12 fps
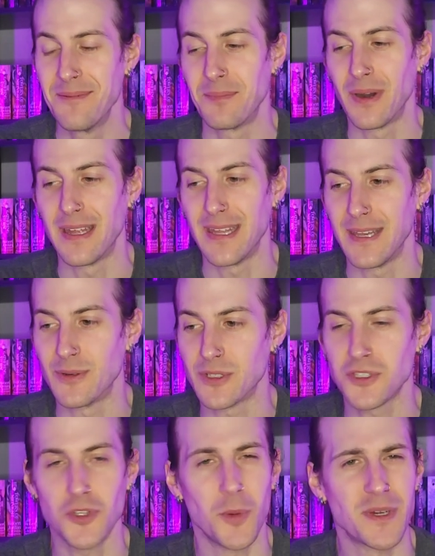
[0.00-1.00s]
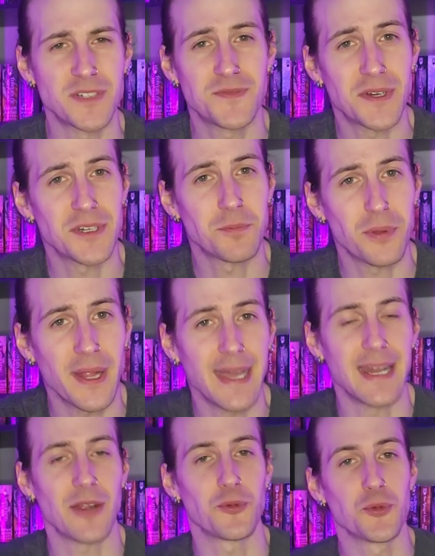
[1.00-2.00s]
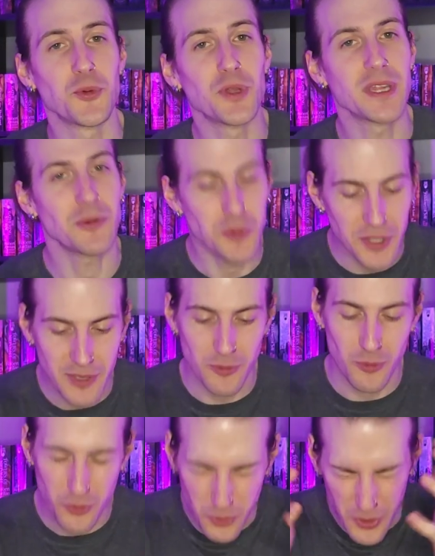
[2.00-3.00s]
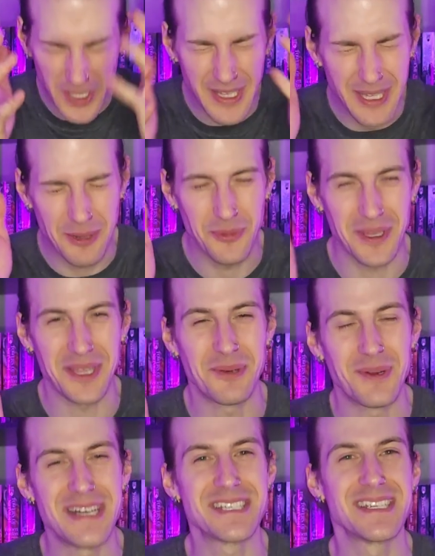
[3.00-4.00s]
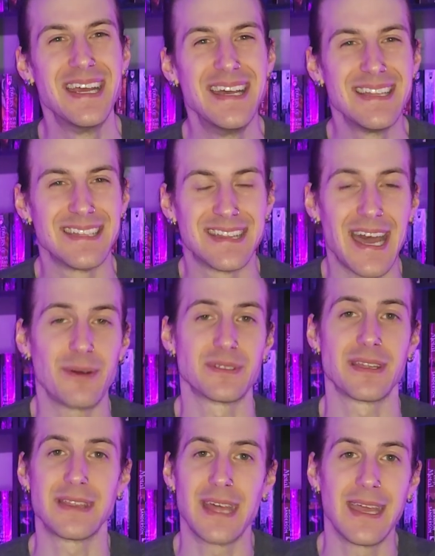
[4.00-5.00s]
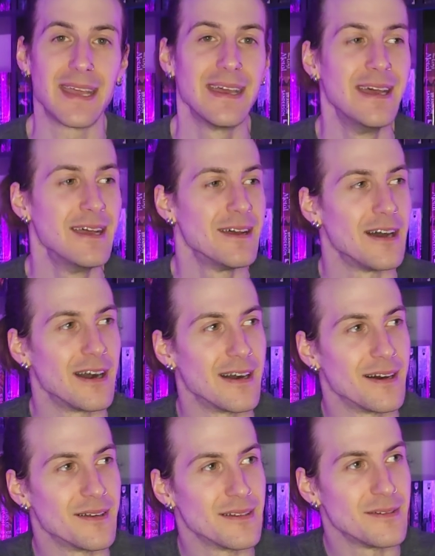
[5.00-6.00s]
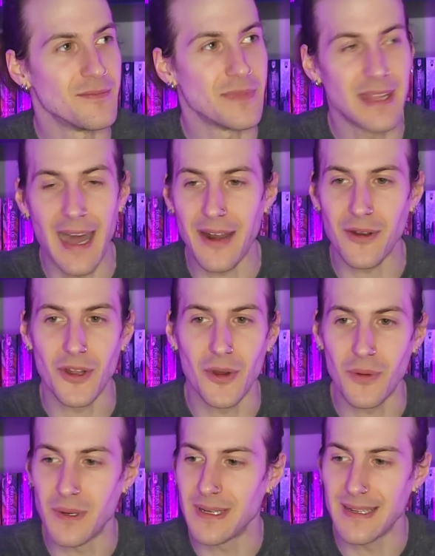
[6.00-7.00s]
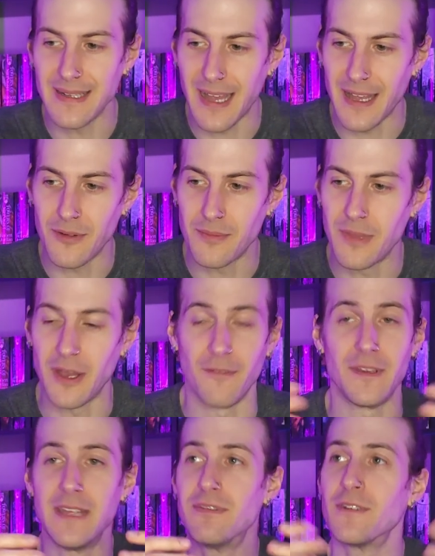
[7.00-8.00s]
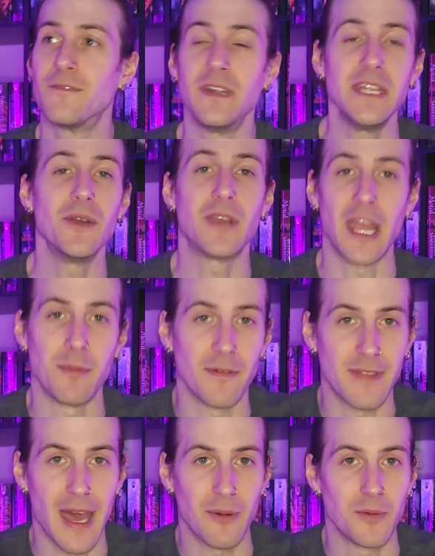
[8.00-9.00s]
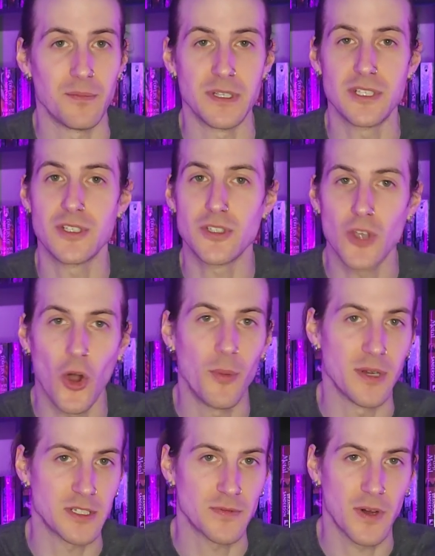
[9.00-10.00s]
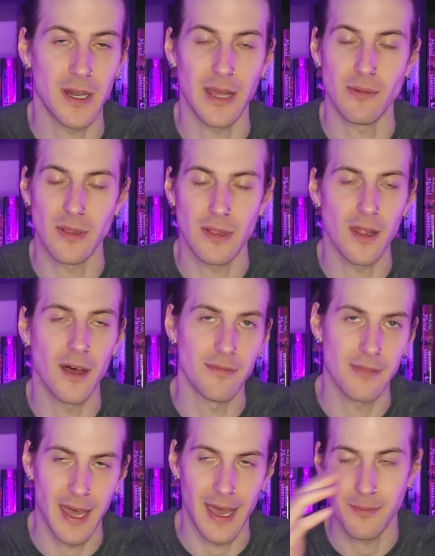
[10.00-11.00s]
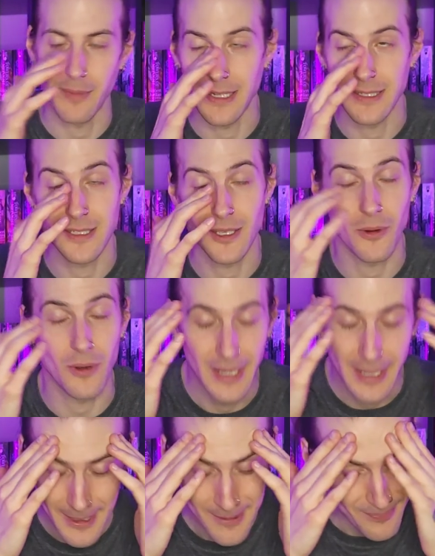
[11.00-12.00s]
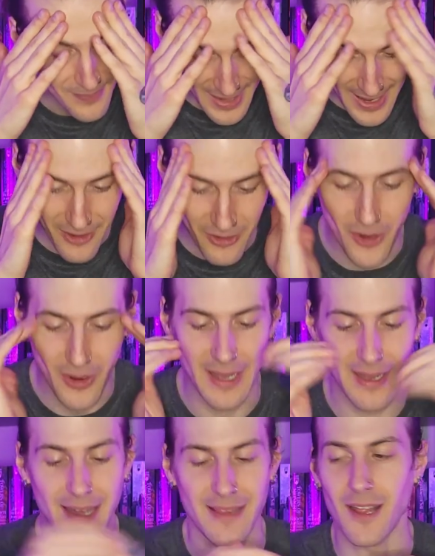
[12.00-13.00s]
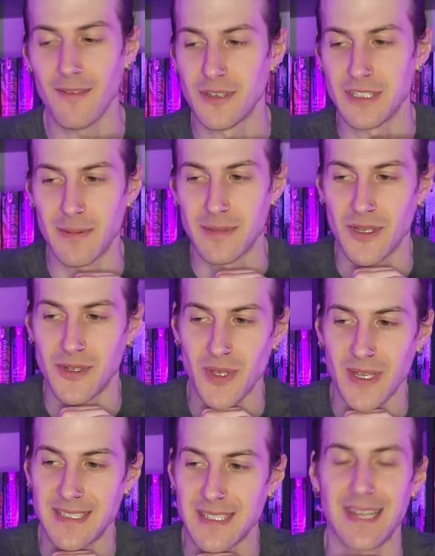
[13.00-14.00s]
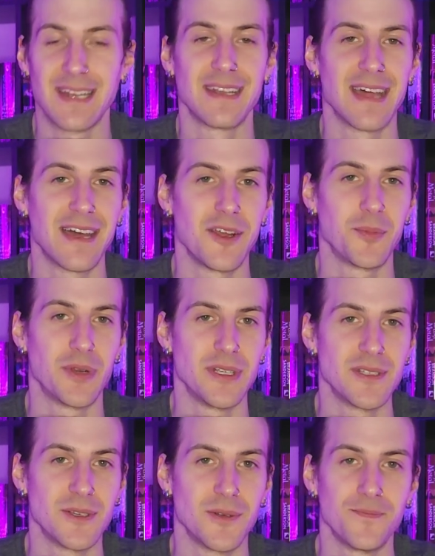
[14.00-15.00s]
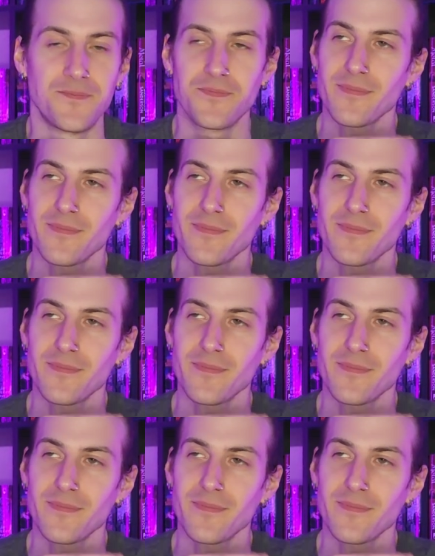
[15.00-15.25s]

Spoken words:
but it was so much fun to play, and I really, really, really, really wish that that was a thing. I don't know, even a video game of that would be so much fun. I would love that, man. So I don't know. I love those episodes, so I get to get into that here pretty soon.